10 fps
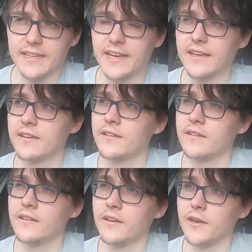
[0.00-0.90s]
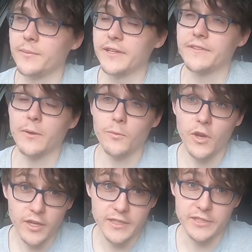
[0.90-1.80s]
that. And if there
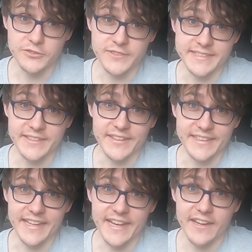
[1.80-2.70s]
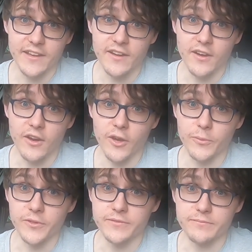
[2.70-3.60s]
were countries like that, I
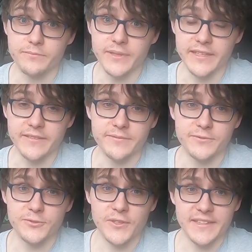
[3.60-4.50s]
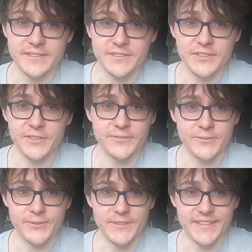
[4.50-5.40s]
would be trying to go
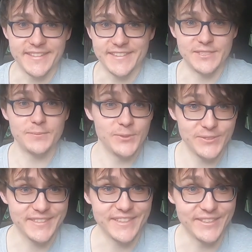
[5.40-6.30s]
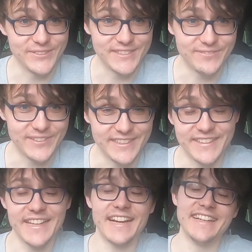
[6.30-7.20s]
for like a sports car or something
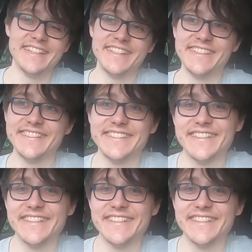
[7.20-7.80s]
like that.